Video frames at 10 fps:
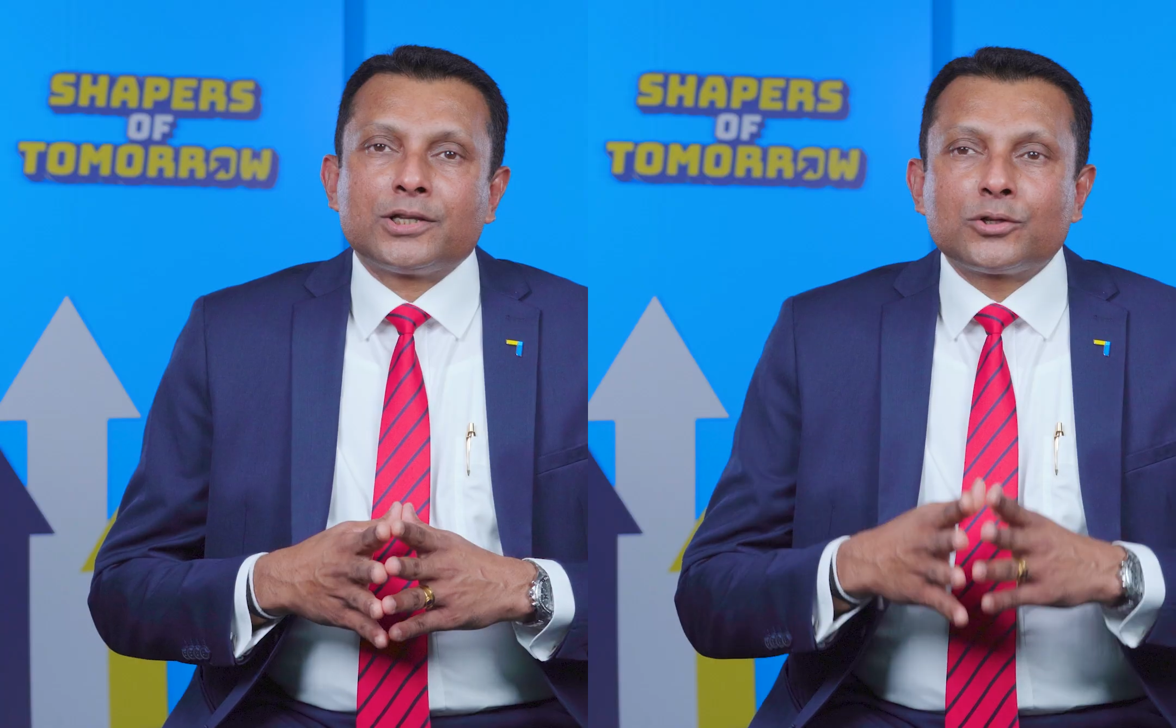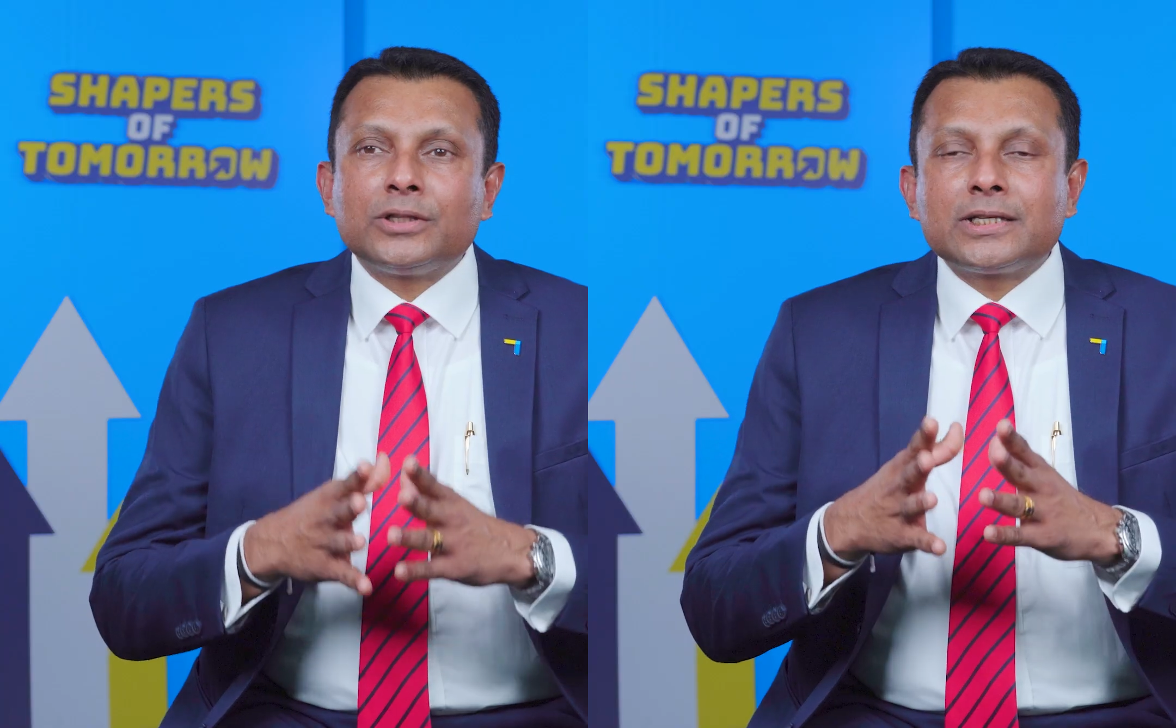
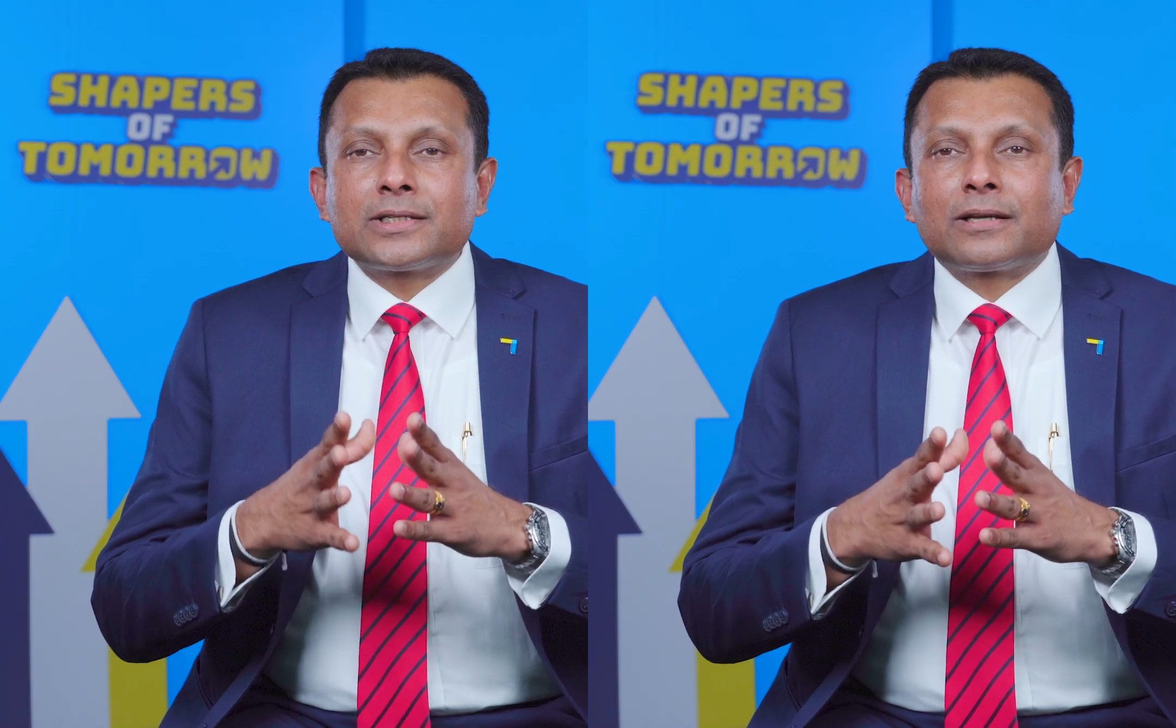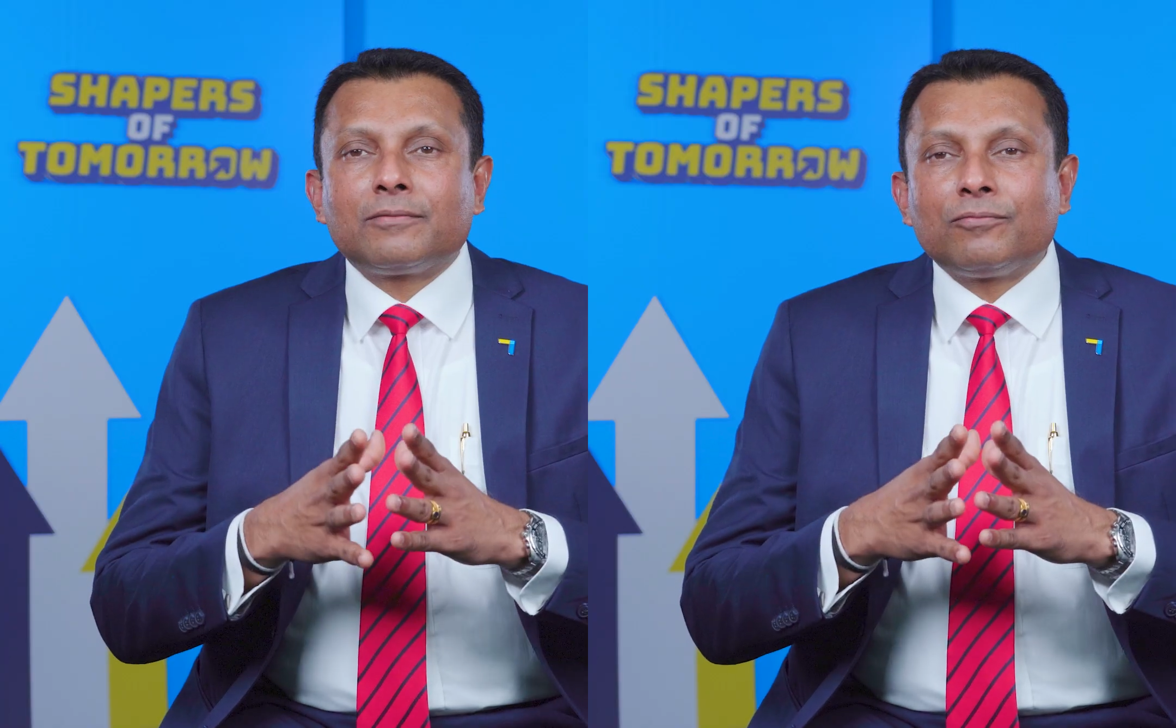So this
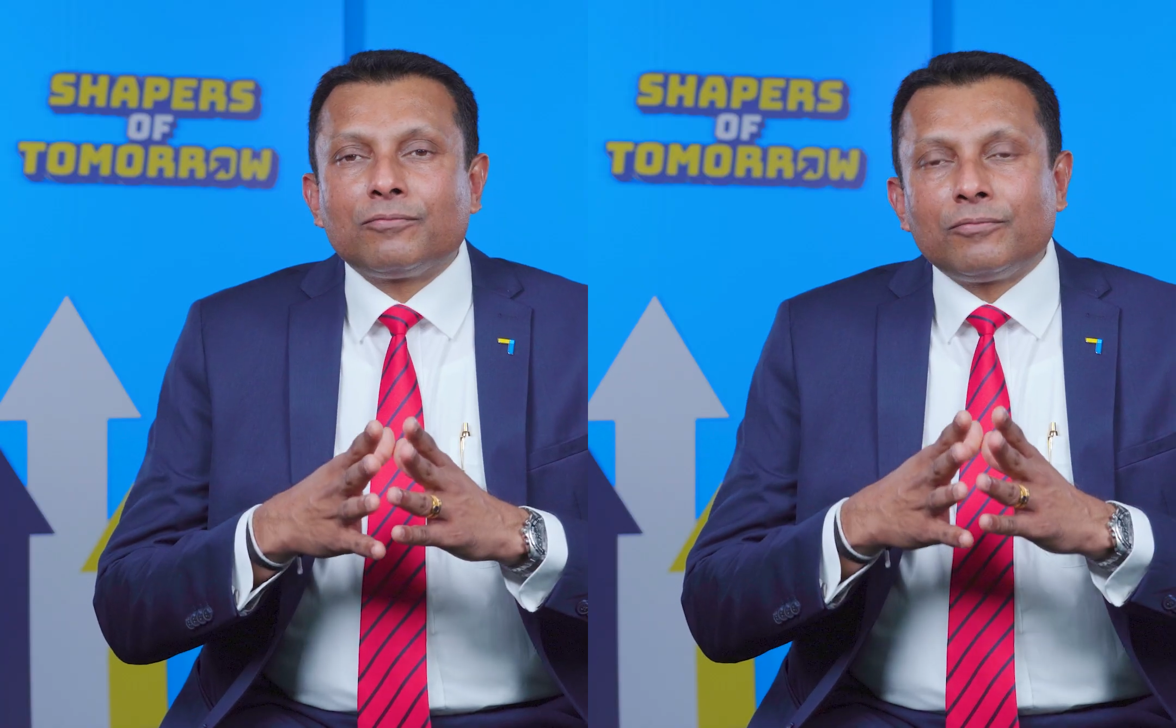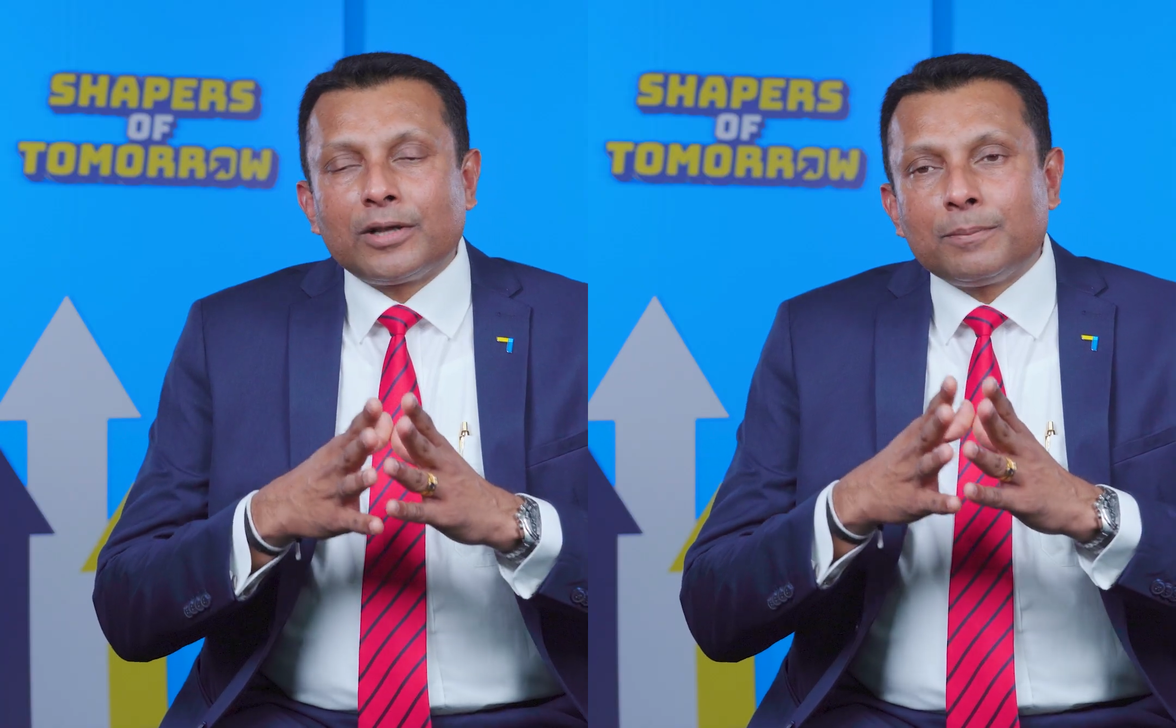very